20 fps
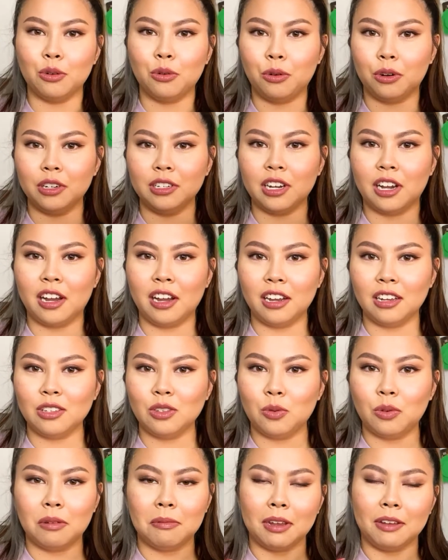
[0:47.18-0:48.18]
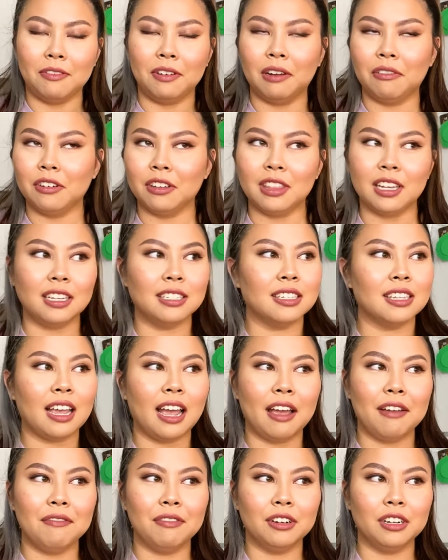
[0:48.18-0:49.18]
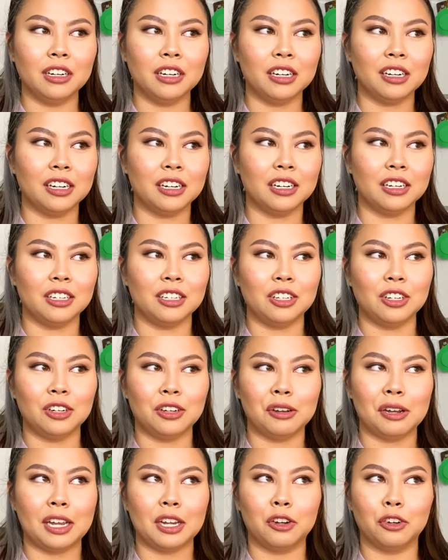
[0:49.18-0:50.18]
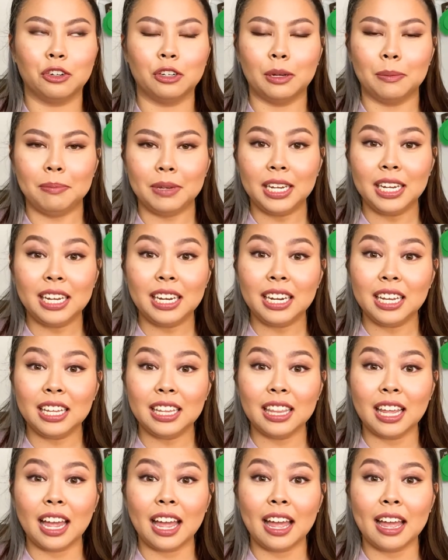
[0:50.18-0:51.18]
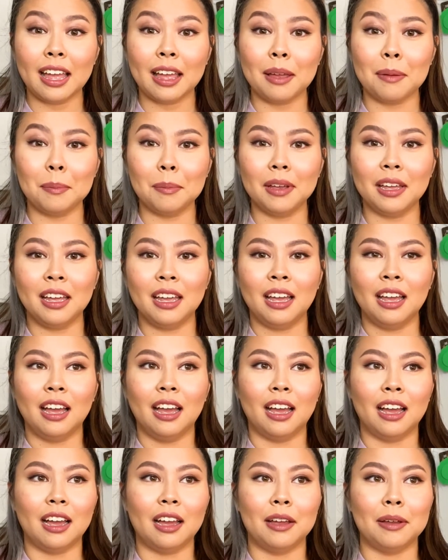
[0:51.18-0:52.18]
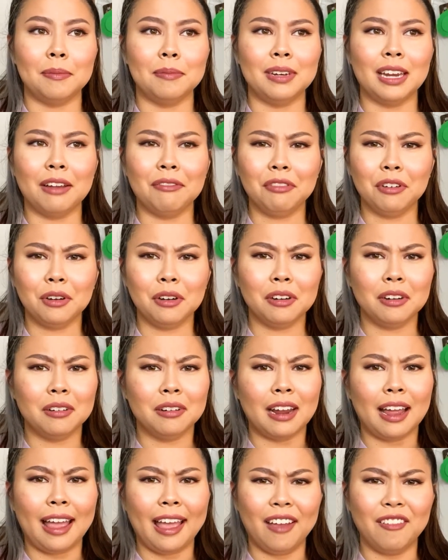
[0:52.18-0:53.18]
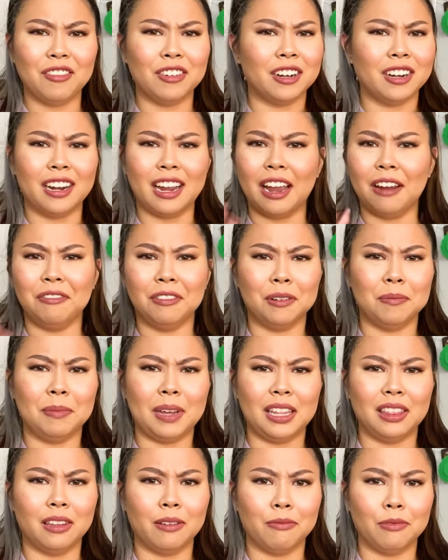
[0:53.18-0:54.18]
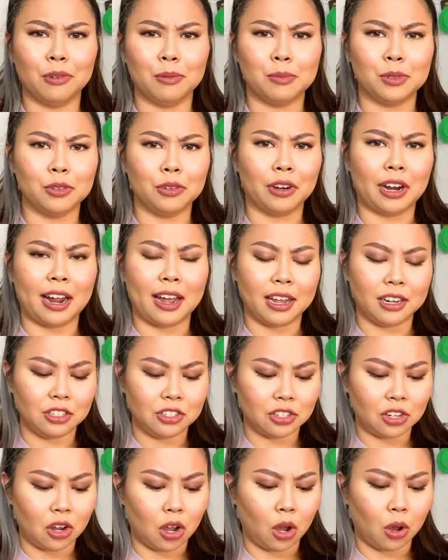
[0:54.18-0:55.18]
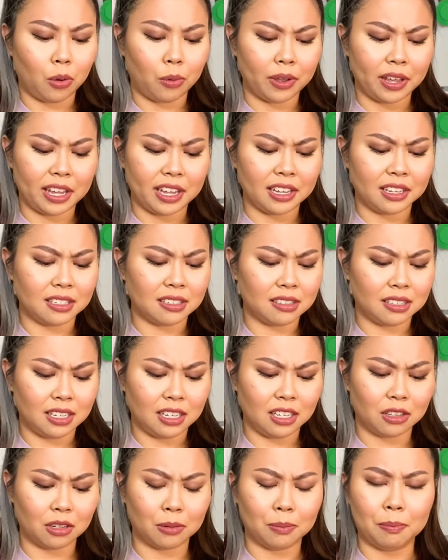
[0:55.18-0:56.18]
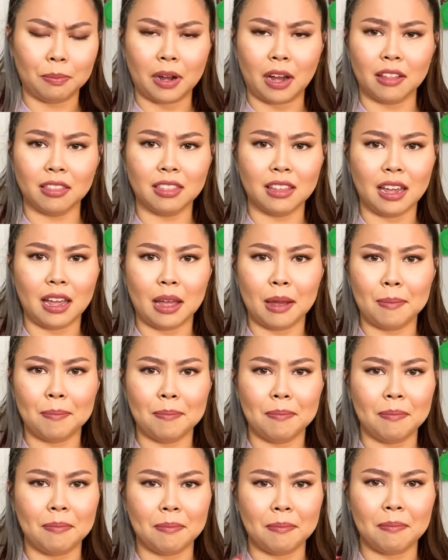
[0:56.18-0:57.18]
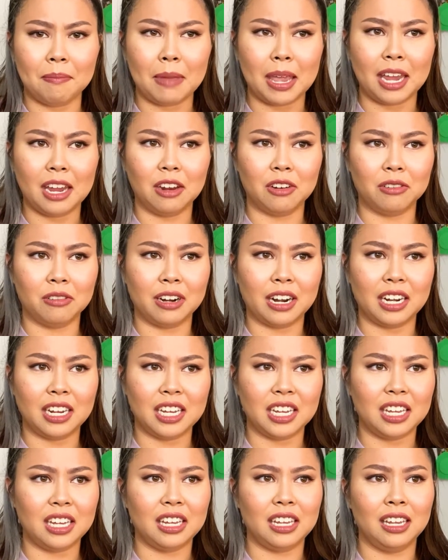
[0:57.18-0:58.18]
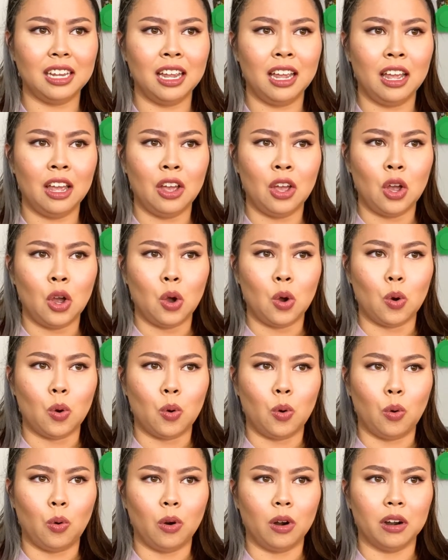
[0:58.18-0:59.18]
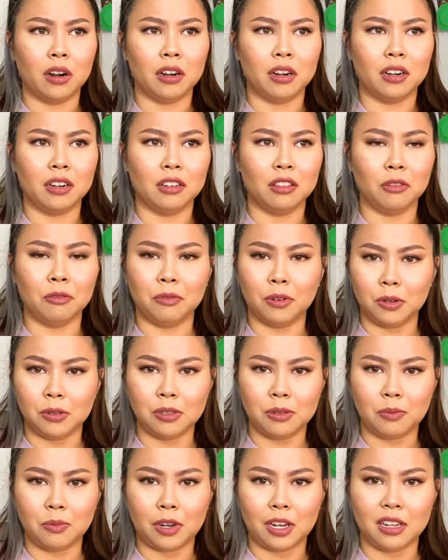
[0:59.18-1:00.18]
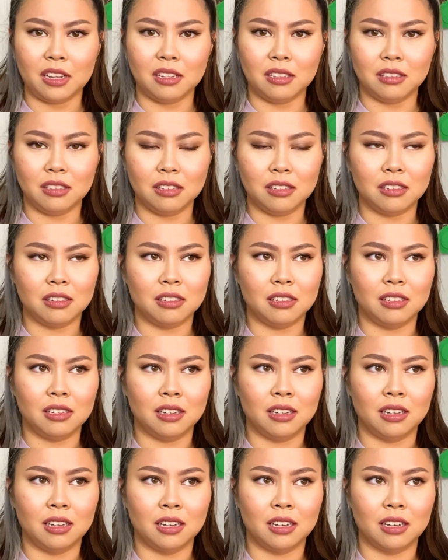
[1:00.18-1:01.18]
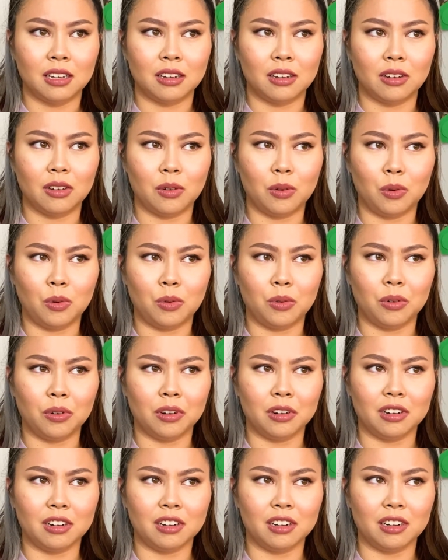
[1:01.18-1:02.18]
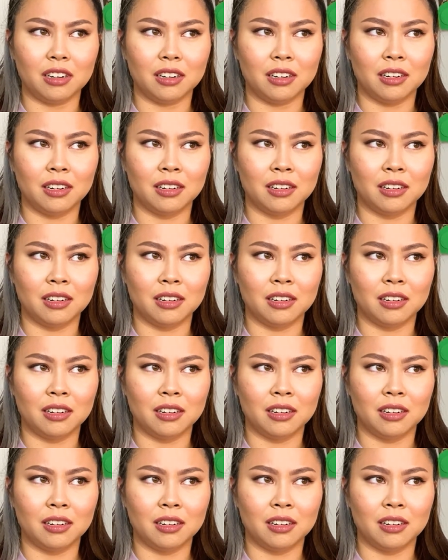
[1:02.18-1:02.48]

corn dogs, one of my favorite things ever. You know, I grew up eating them. Never ever made them from scratch. Always either bought them made already, or the frozen ones, or